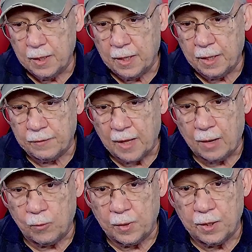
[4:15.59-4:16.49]
and
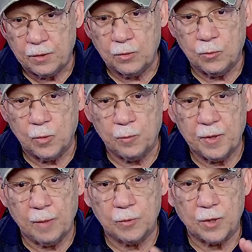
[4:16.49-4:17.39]
that way you will be
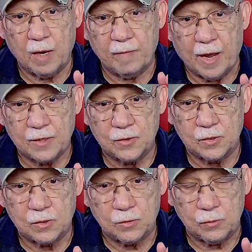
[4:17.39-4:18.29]
able to have
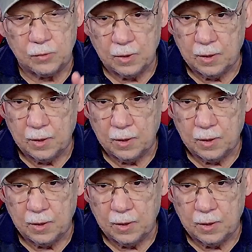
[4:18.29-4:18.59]
access to